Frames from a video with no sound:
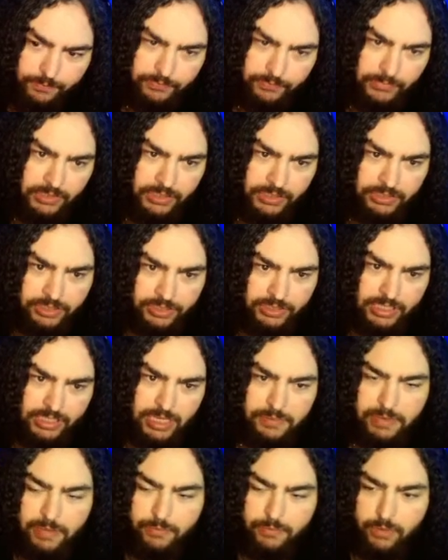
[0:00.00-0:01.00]
Let's just
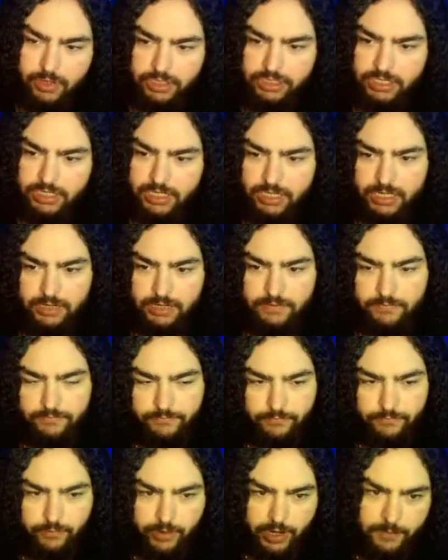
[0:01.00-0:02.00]
keep Hitmonchan in
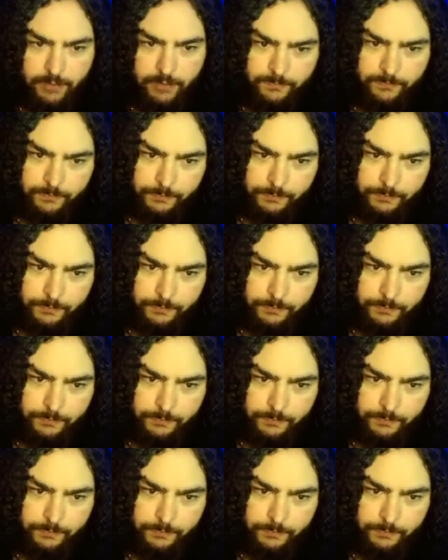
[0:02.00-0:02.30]
for now.